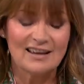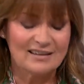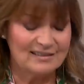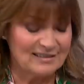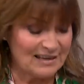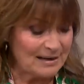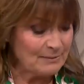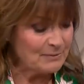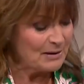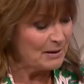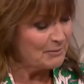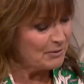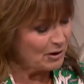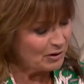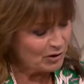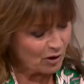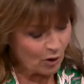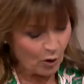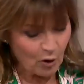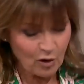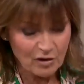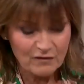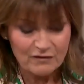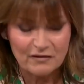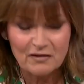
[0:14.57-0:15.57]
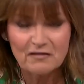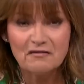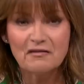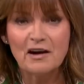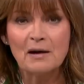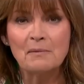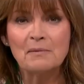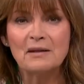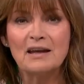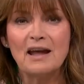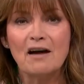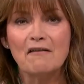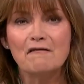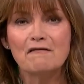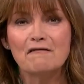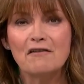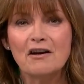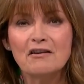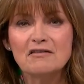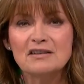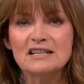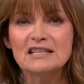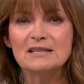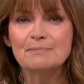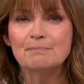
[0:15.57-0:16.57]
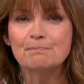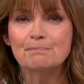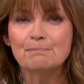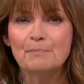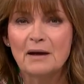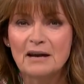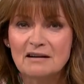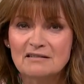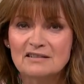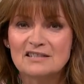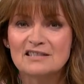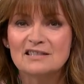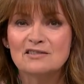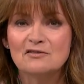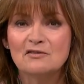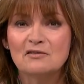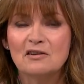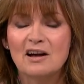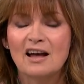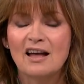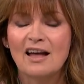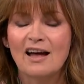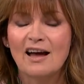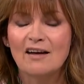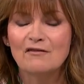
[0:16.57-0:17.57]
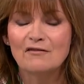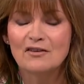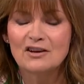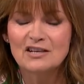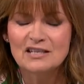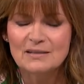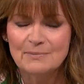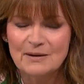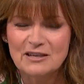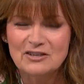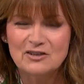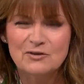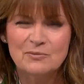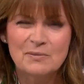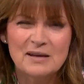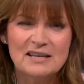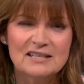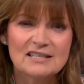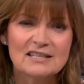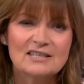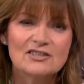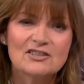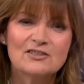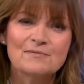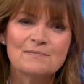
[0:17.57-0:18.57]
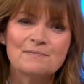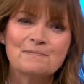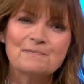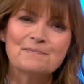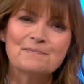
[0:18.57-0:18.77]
and Dame Deborah and all of her family a very personal and very special message.